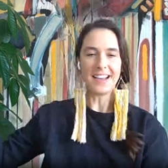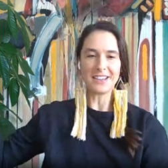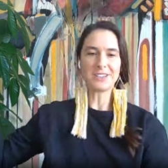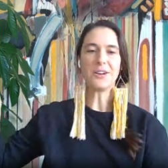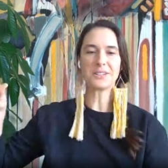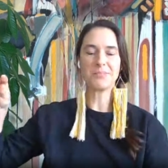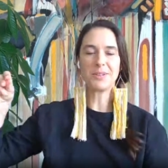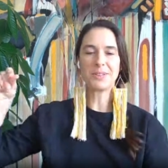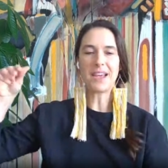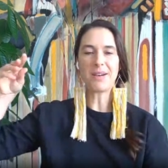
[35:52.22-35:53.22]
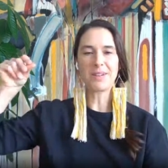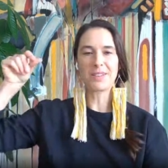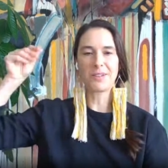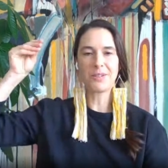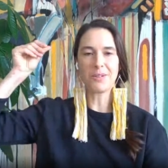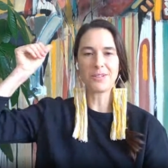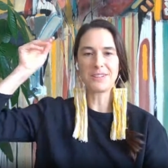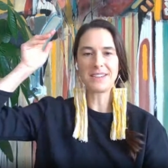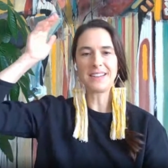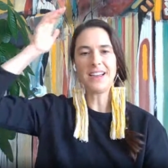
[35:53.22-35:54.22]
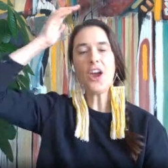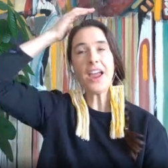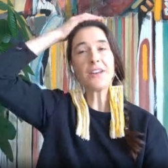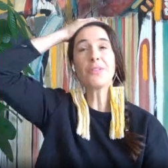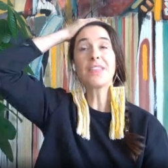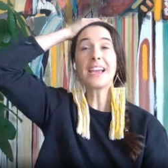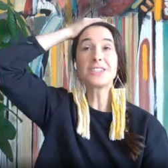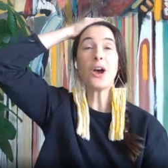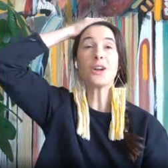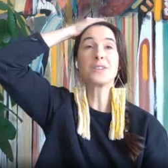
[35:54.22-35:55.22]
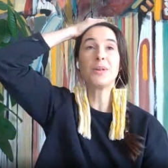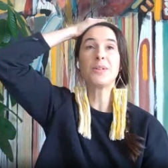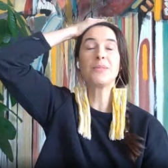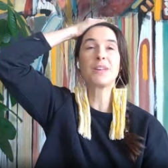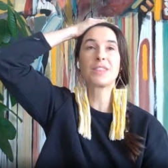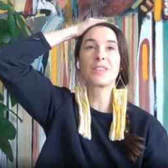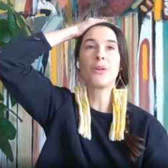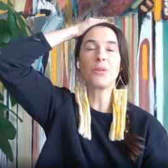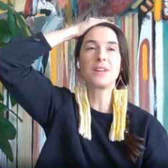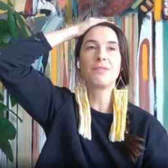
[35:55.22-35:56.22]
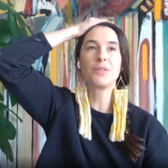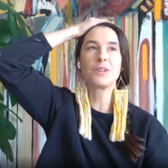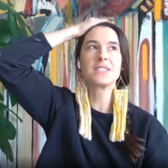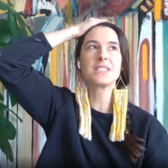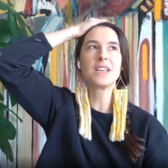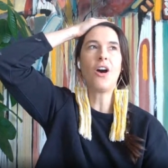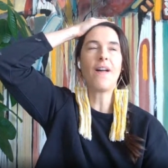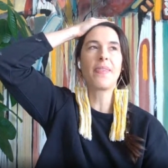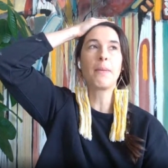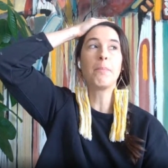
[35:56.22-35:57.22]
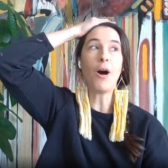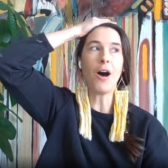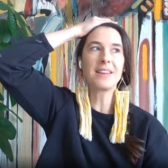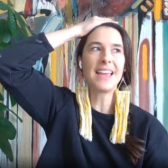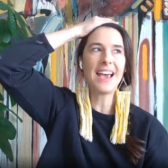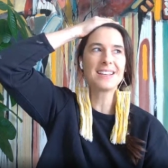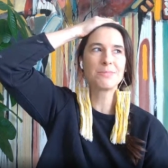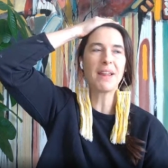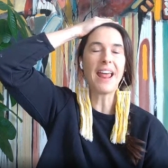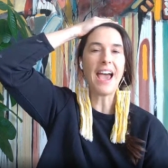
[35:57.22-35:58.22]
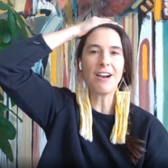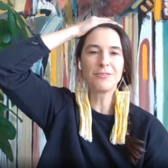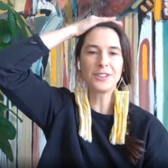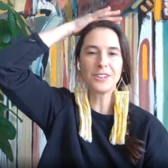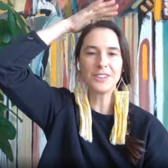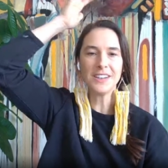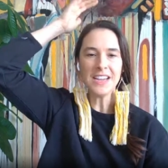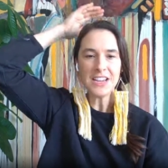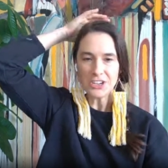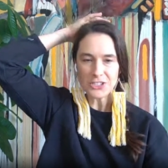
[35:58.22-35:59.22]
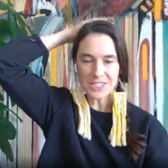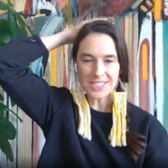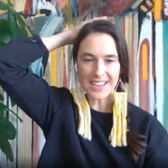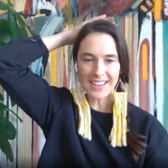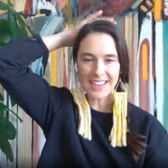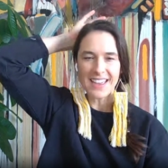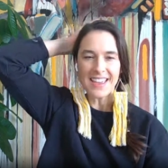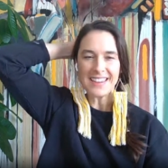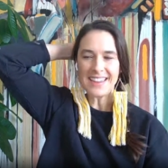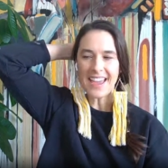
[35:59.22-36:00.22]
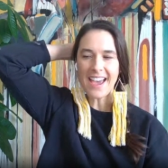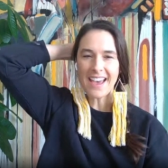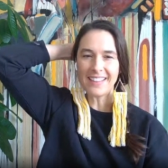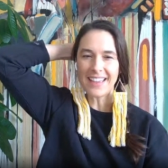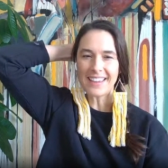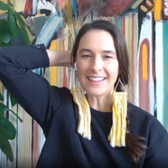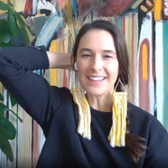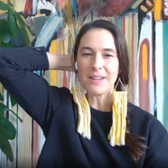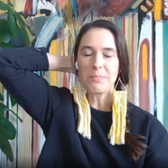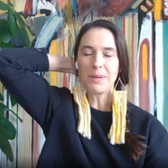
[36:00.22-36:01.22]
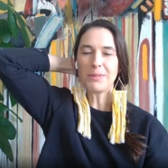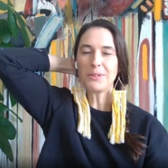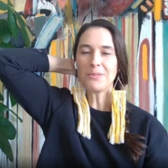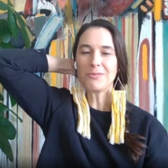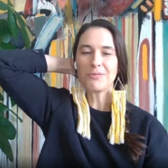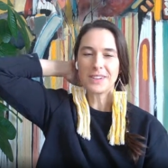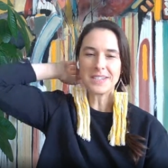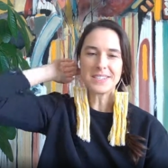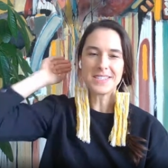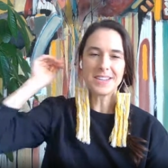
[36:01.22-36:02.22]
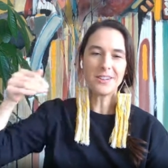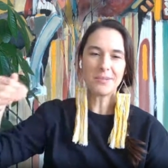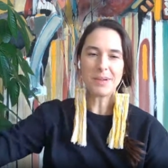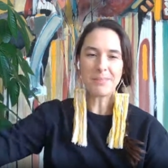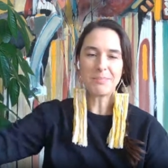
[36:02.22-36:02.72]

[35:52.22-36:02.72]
i talked about that with courtney i don't think i talked about it with Courtney Florence on the podcast, but after she's like, yeah, like people don't consider my